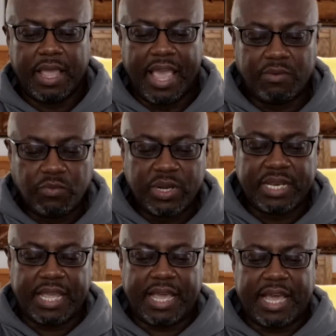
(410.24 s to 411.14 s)
And when
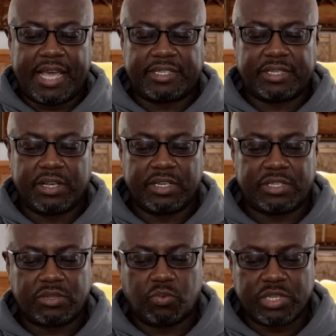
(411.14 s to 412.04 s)
they ask
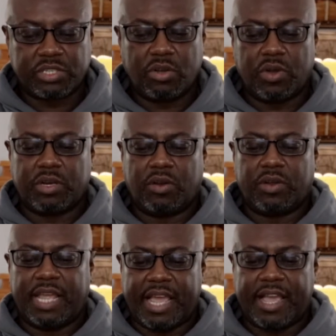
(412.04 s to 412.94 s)
us what's going
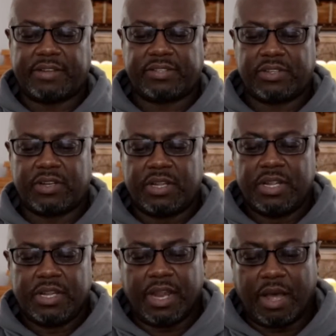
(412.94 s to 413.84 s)
on, they answer,
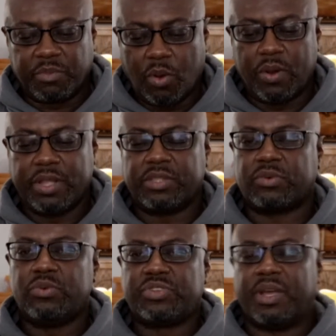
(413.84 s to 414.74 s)
"I'm going
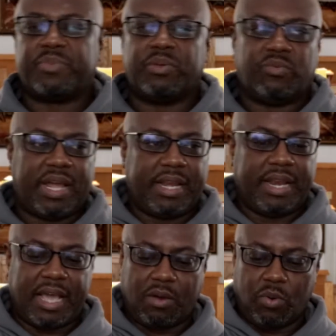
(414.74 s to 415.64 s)
through something right
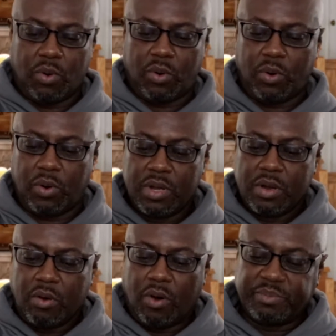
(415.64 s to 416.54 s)
now," or
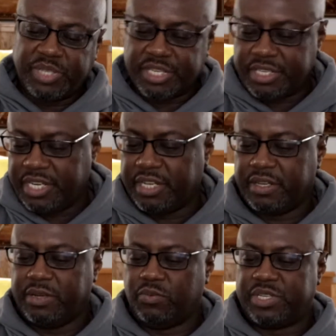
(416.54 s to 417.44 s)
"I'm just
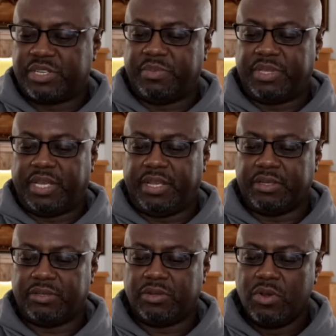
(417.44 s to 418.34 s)
dealing with some
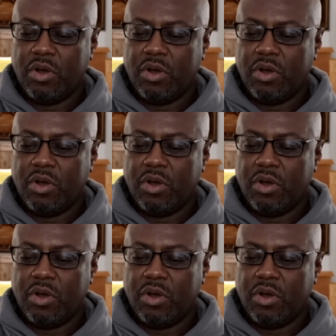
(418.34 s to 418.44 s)
things."